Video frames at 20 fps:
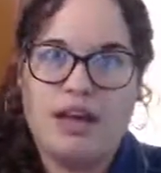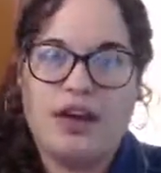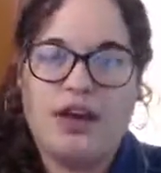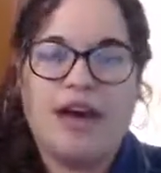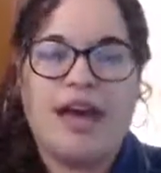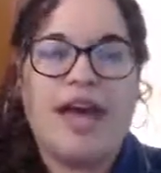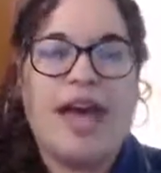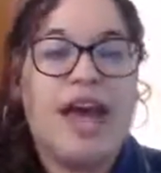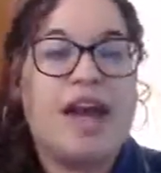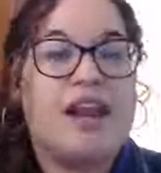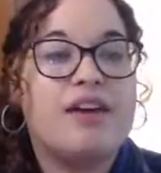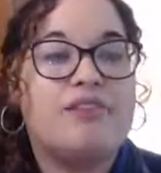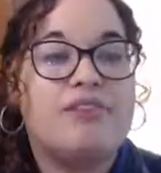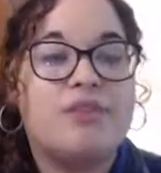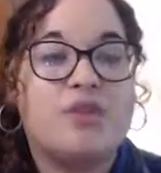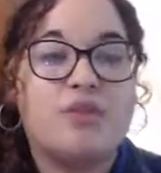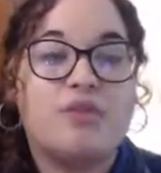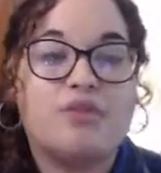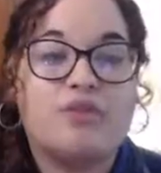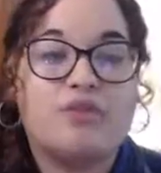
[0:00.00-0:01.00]
All right, and if
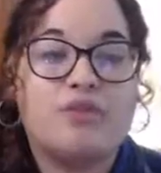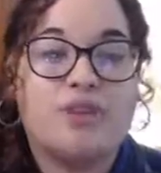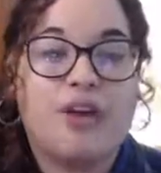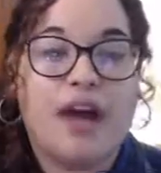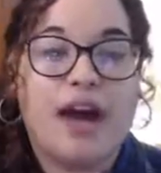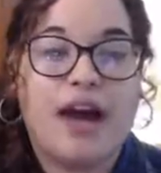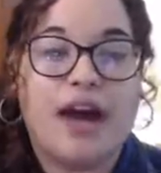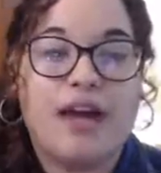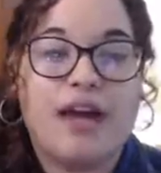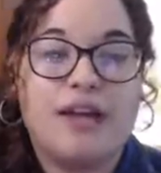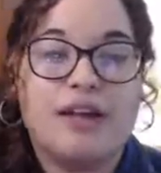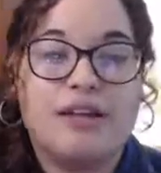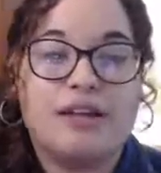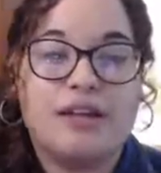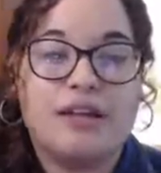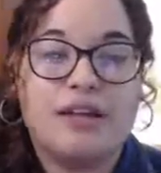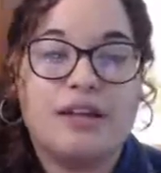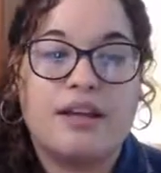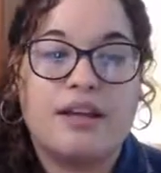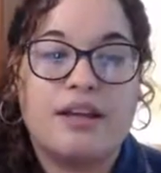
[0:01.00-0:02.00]
you
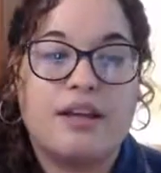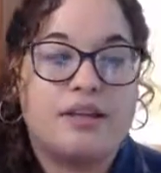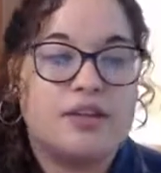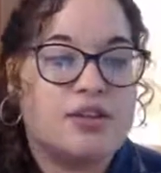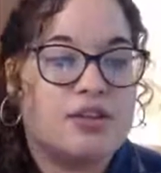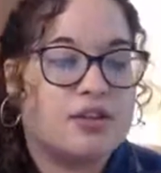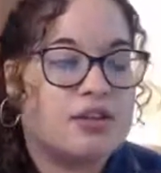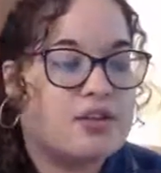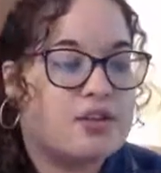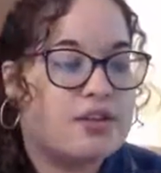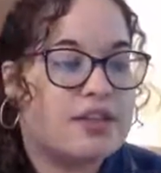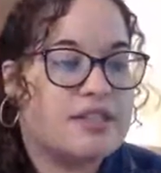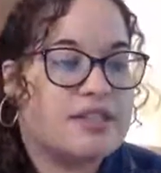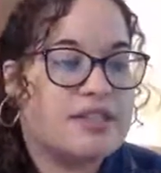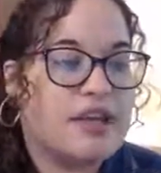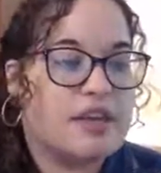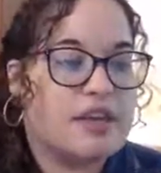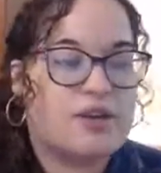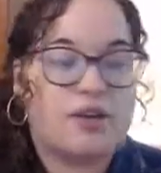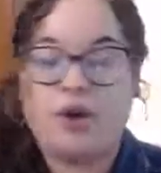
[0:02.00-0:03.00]
try to do
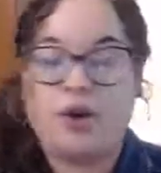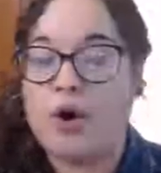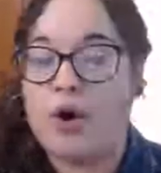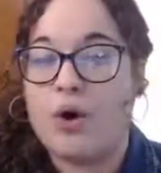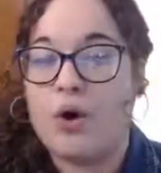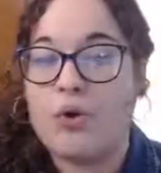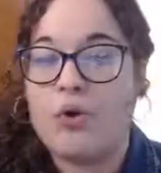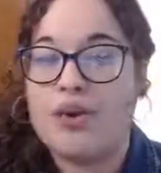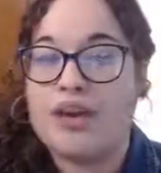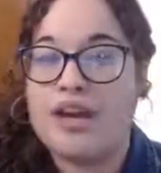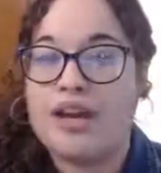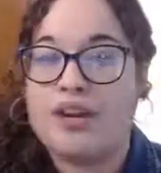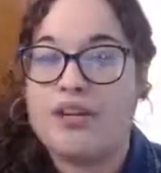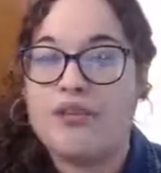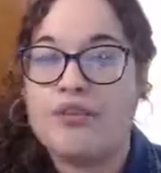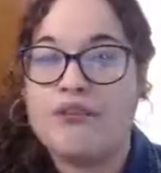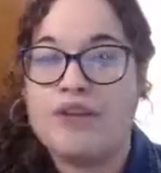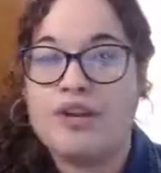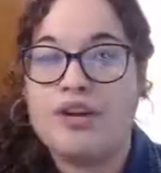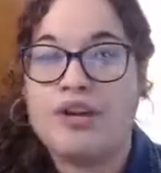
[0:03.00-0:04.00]
this on your own and
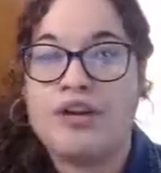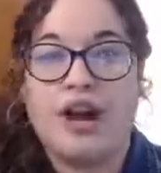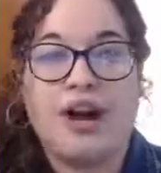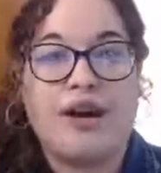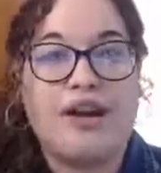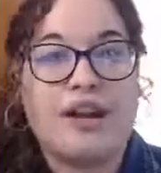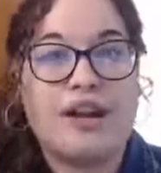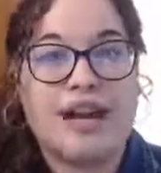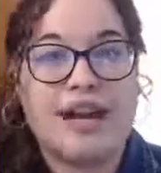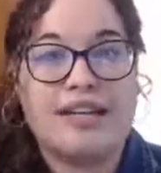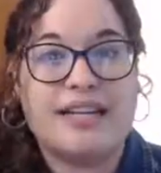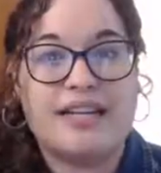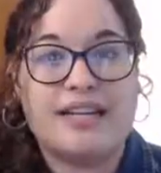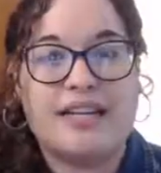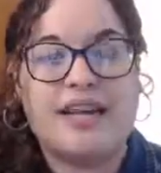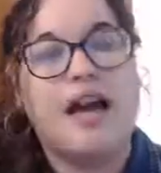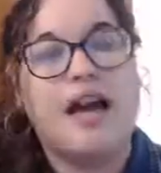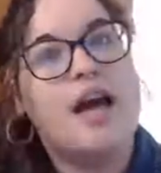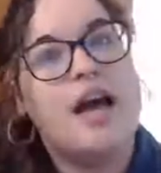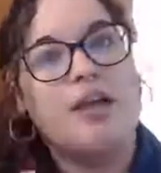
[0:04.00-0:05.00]
you figure out an
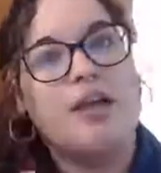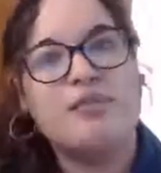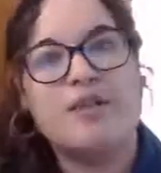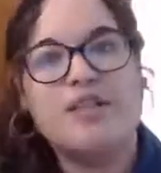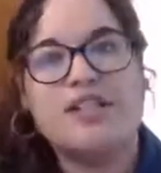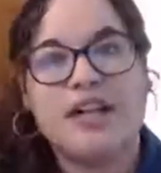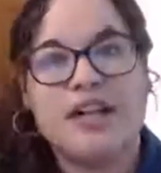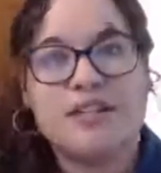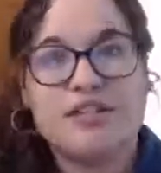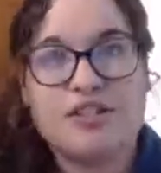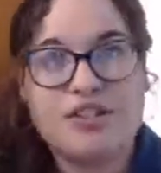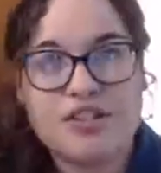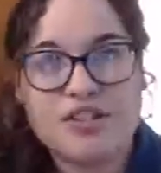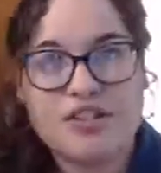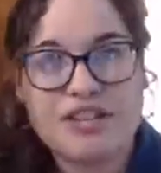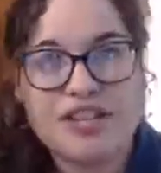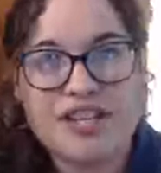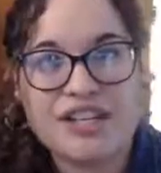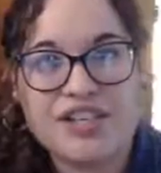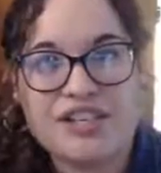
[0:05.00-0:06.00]
idea, reach out to
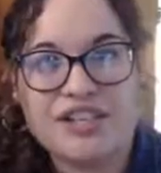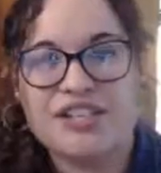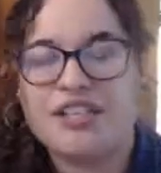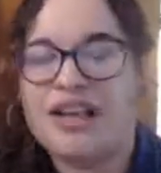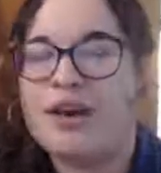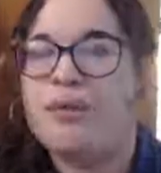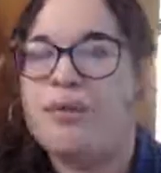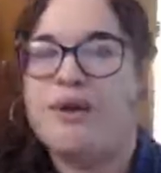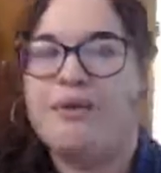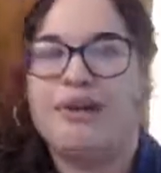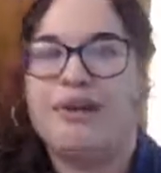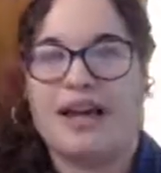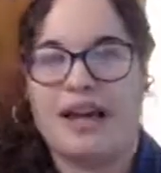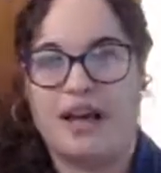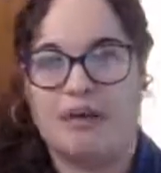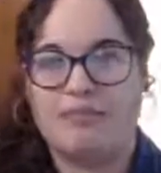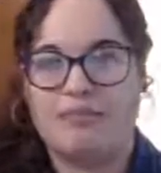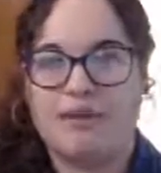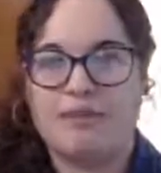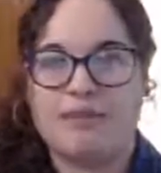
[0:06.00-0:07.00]
your teachers and we will
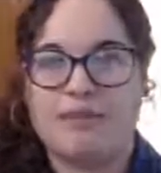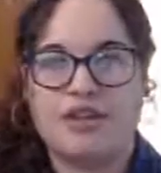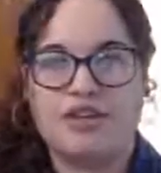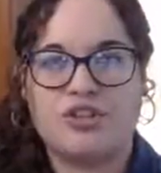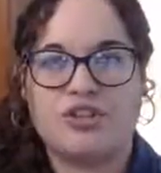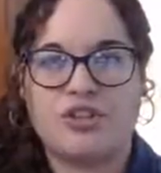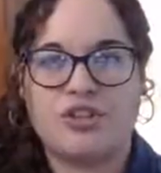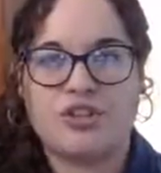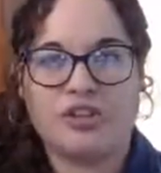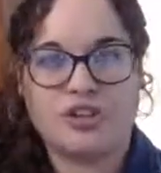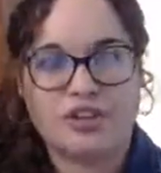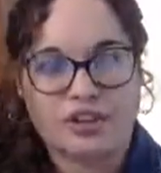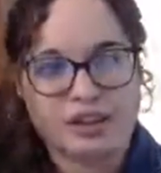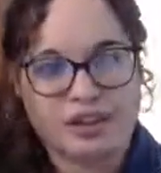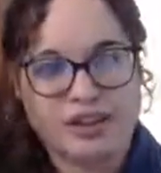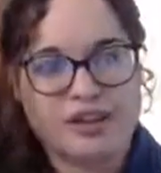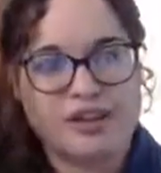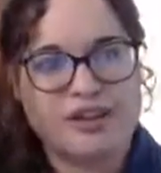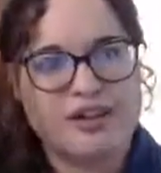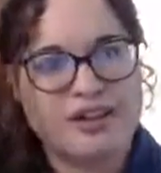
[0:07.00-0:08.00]
help you make sure
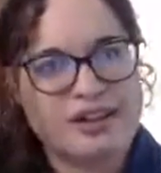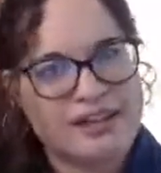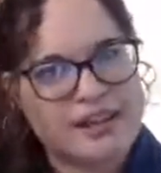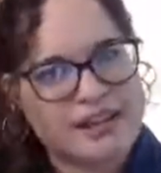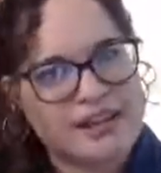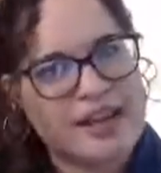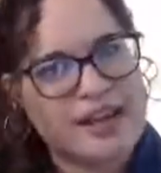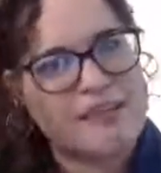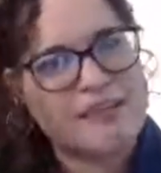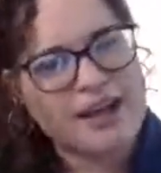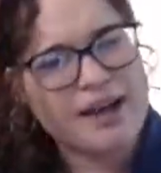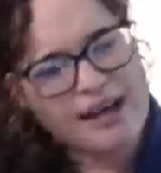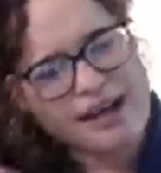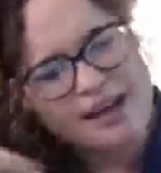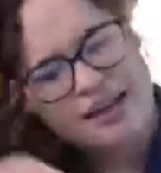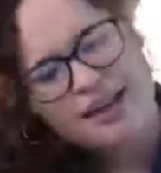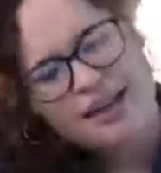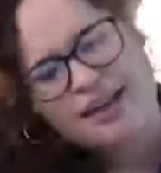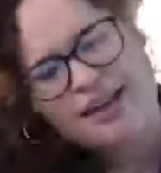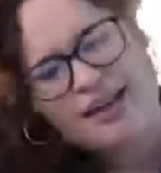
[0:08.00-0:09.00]
you're in the same,
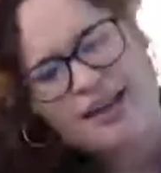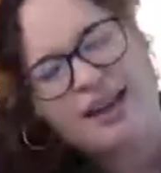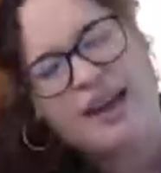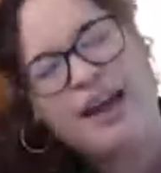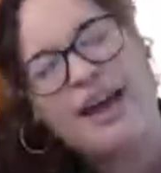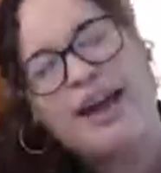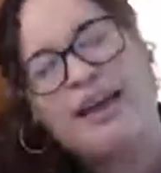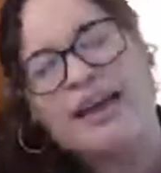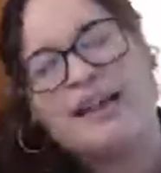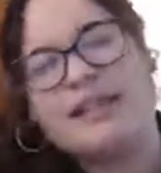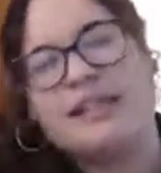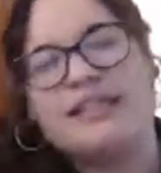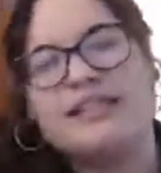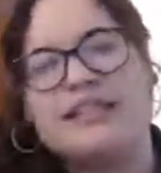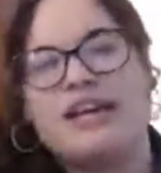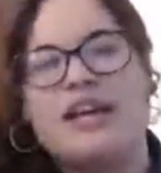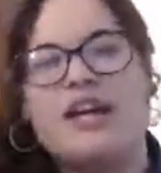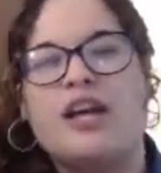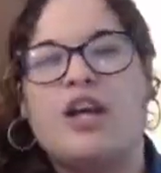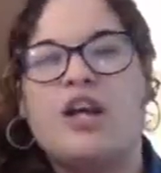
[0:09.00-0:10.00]
at
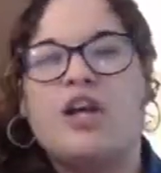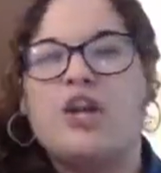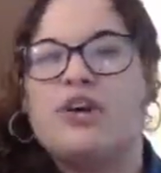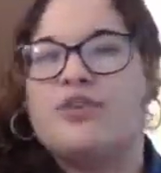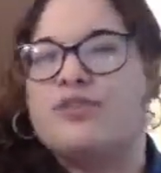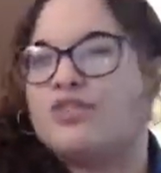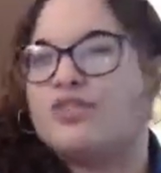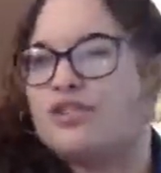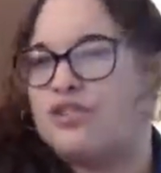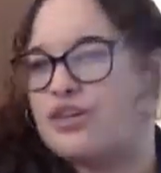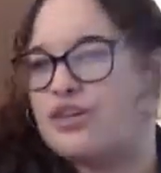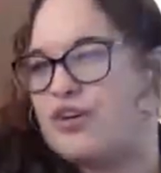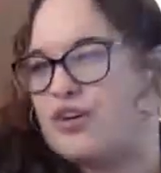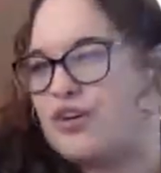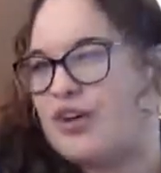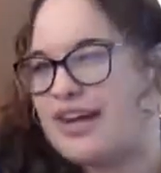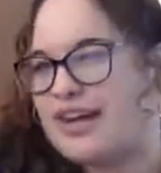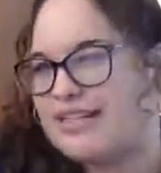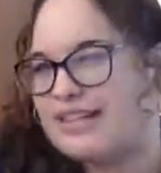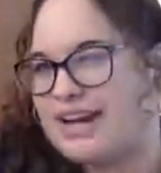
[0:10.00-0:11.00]
least getting close to the
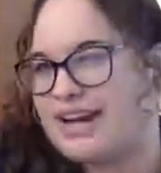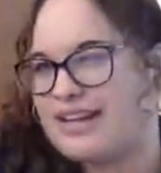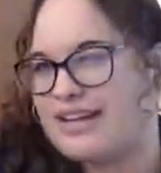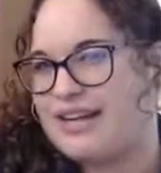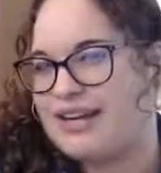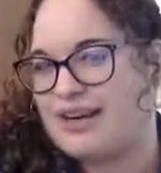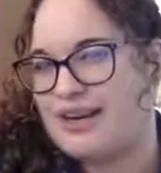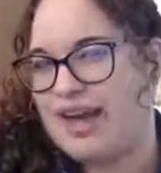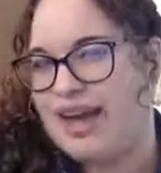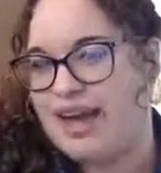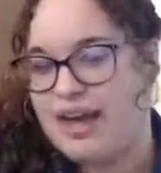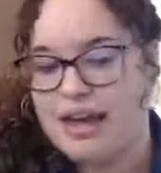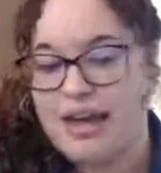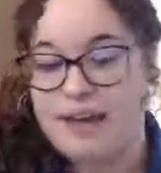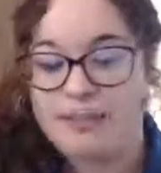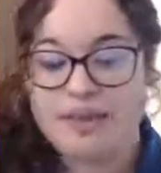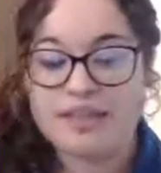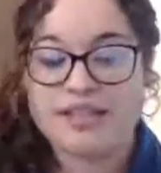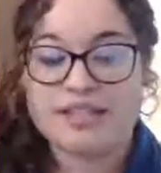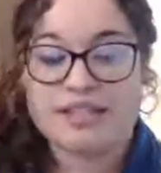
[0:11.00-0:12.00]
correct idea, okay?
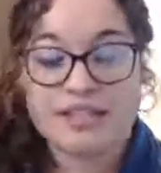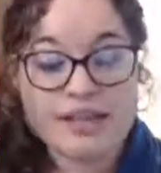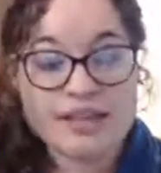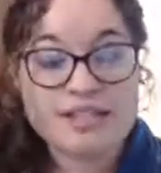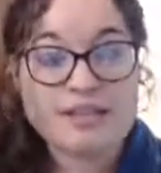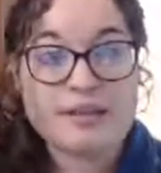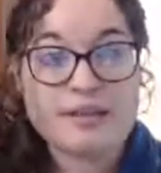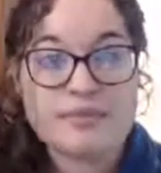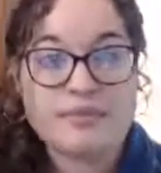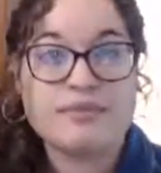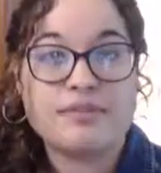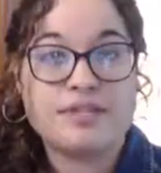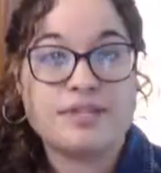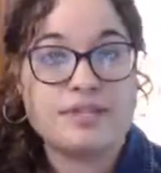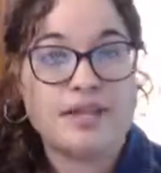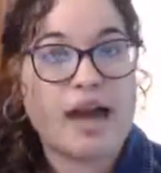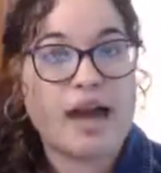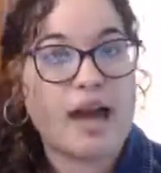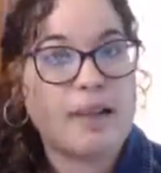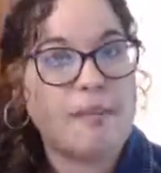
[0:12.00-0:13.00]
Because it takes some
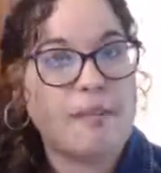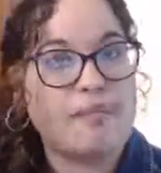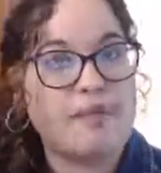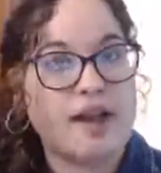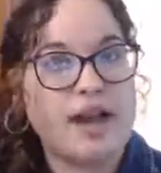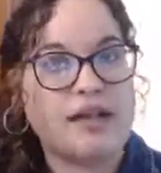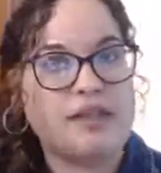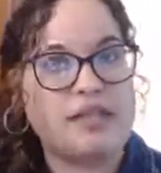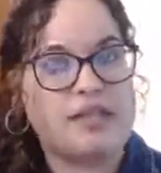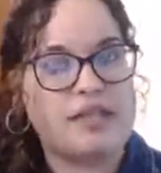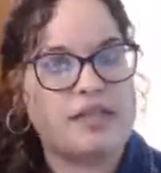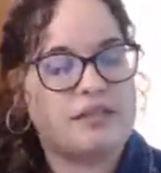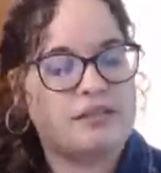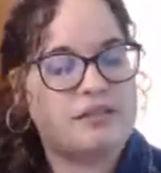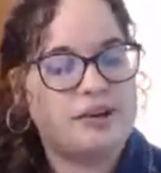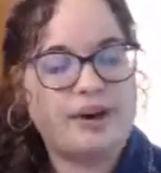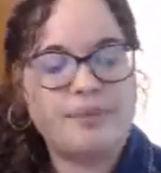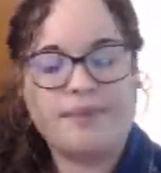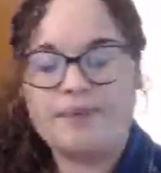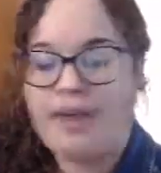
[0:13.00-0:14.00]
time and practice,
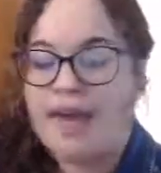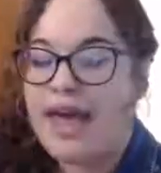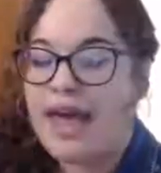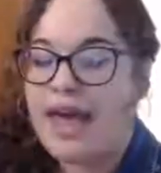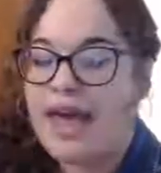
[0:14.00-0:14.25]
right?